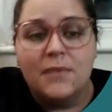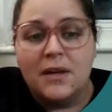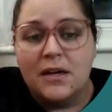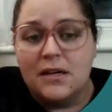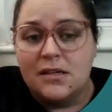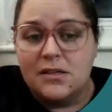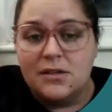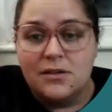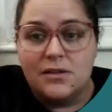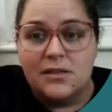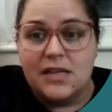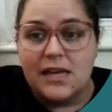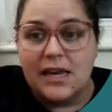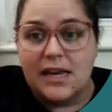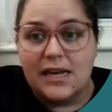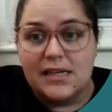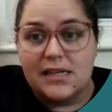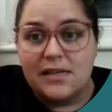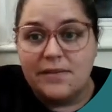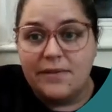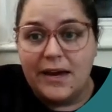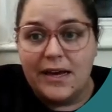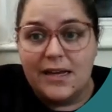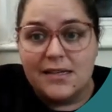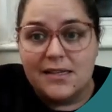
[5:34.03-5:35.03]
As soon as they get to
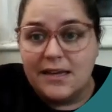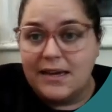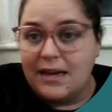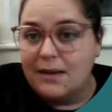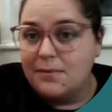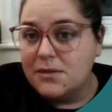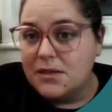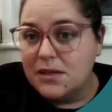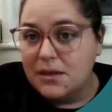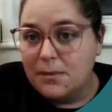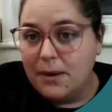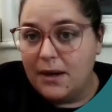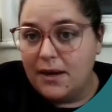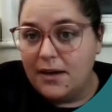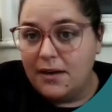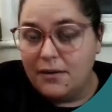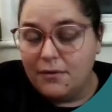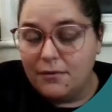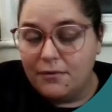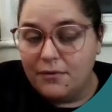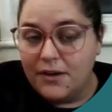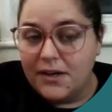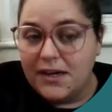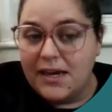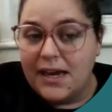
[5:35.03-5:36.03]
the vets, they absolutely panic
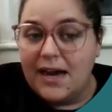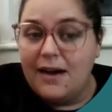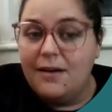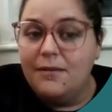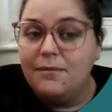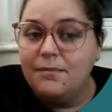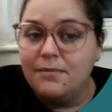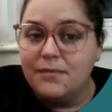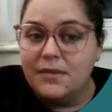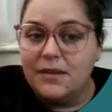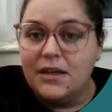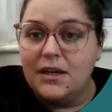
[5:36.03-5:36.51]
and freak out.